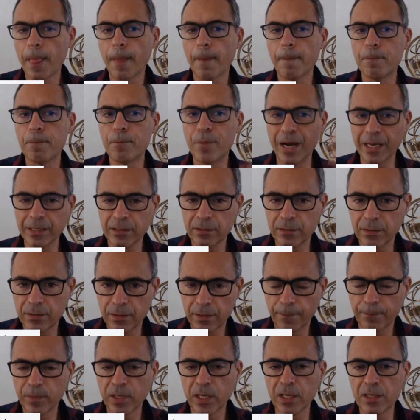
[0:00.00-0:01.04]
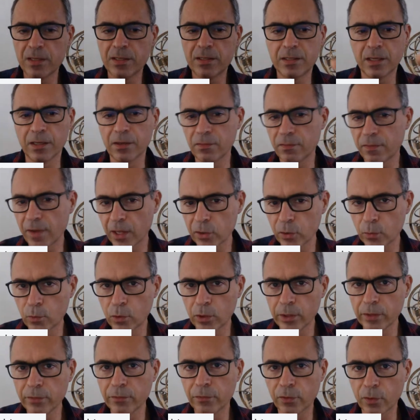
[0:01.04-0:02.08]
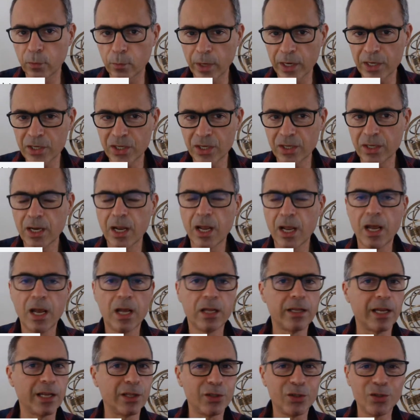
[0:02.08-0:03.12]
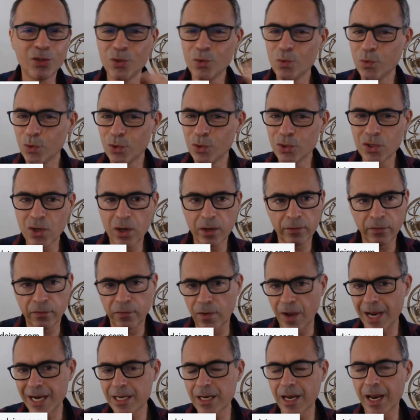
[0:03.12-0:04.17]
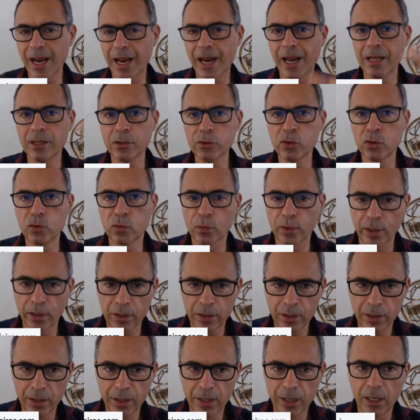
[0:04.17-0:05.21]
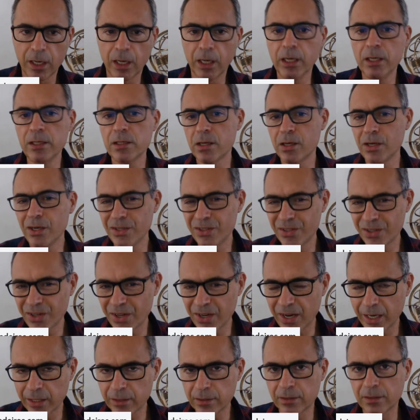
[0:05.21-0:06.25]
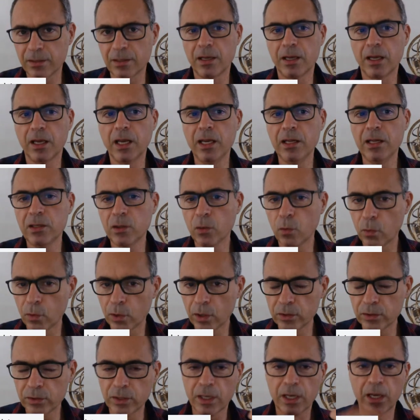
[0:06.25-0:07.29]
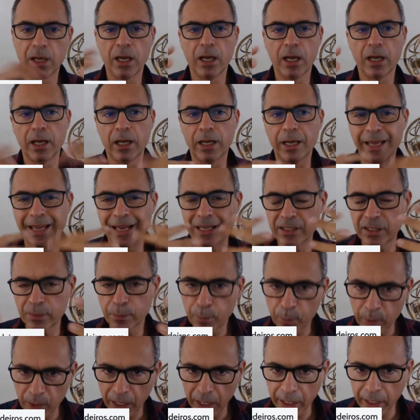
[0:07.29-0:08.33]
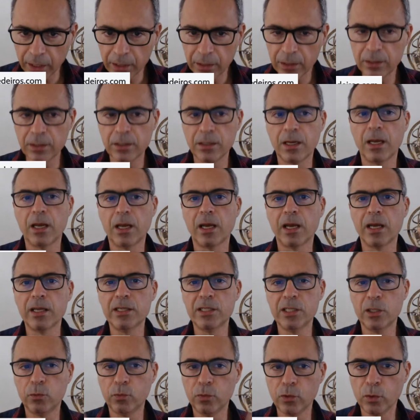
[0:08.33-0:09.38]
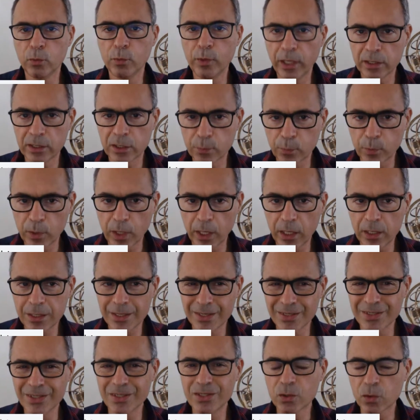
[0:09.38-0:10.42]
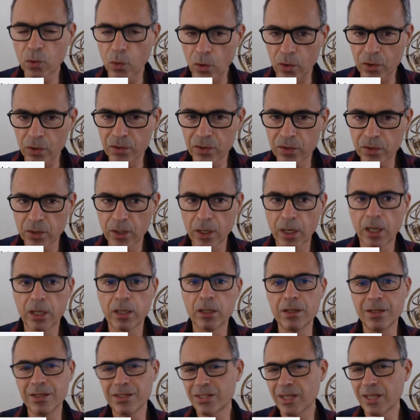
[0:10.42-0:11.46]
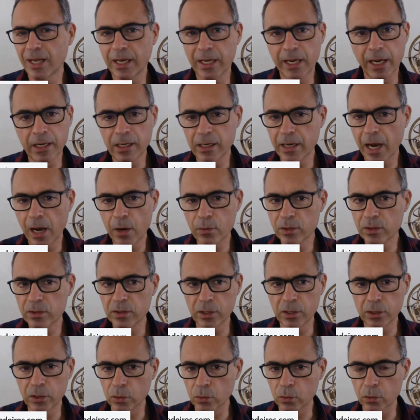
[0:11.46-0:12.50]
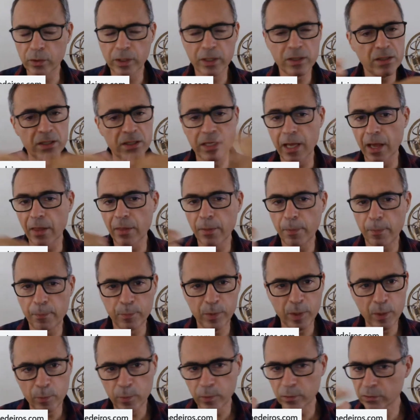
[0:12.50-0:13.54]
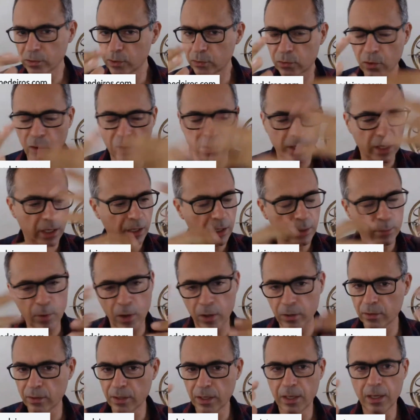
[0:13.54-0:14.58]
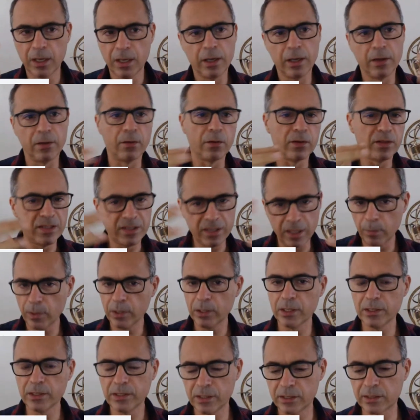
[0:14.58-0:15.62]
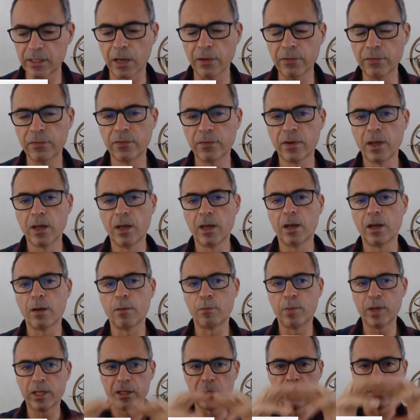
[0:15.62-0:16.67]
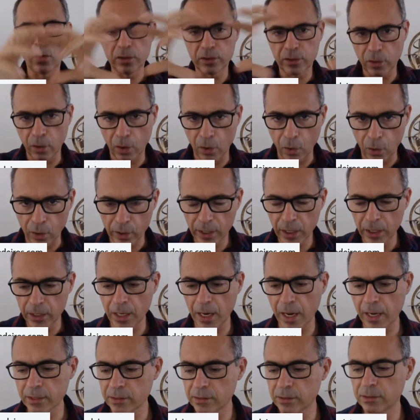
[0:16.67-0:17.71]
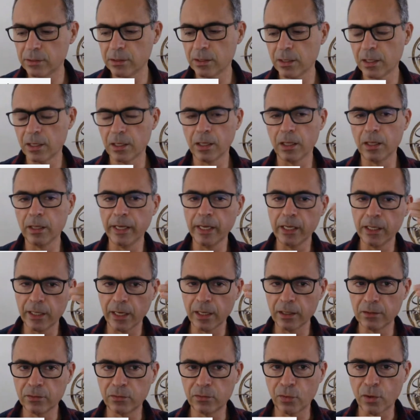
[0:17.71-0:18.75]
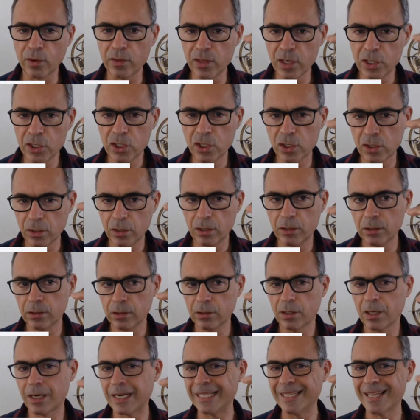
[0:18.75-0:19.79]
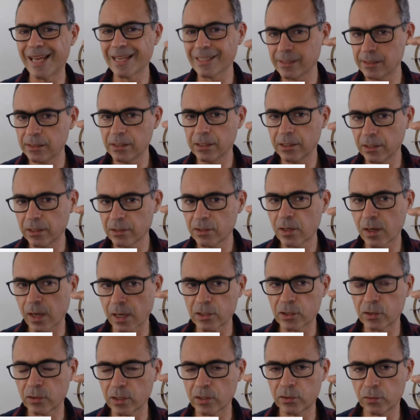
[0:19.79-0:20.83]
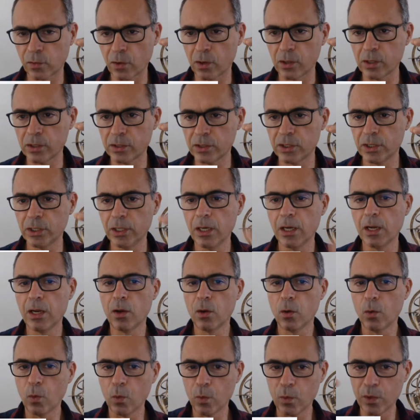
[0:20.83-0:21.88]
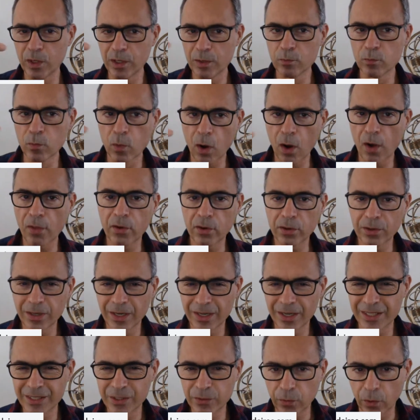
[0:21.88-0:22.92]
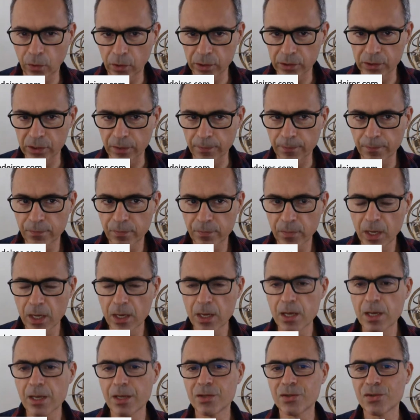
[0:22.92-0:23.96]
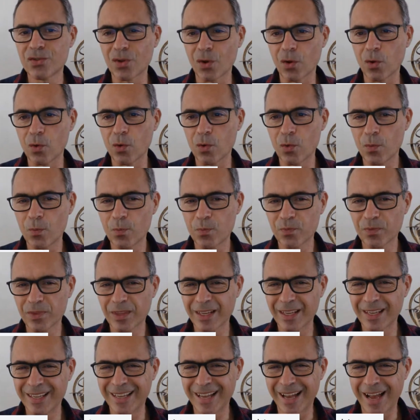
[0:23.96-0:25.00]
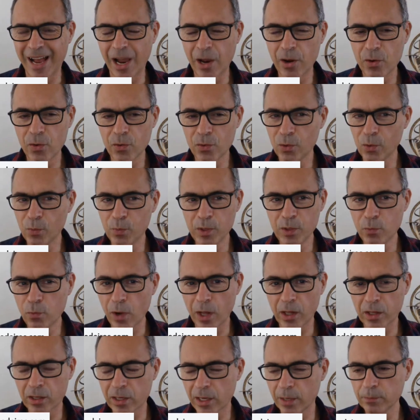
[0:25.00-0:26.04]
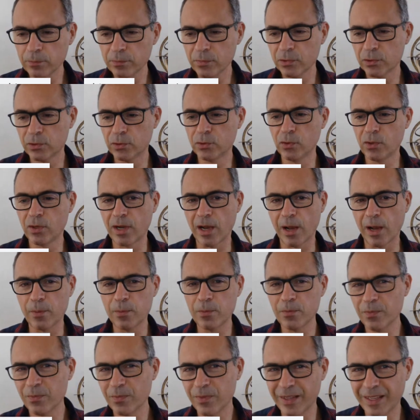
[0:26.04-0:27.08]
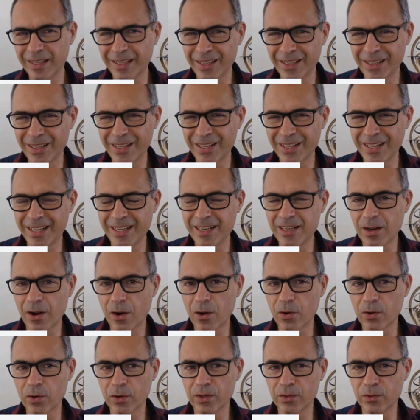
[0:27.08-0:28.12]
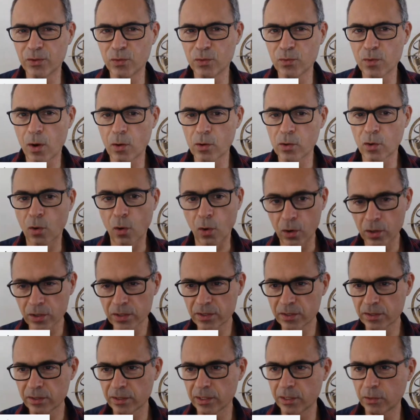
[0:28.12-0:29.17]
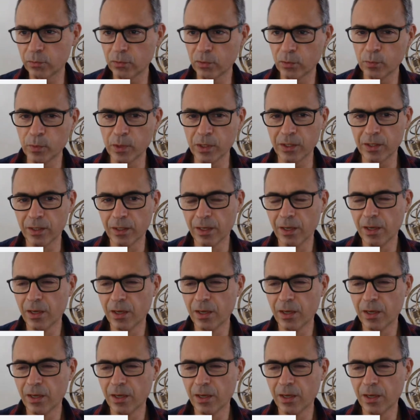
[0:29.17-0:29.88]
but it's invaluable information that you will not find elsewhere in the internet, in the world, explained as it will be explained in this course. This I can guarantee you. You can see other people talking about similar stuff, but not organized, linking traditional classic astrology with modern astrology. So I will be welcome to come to our course. It will be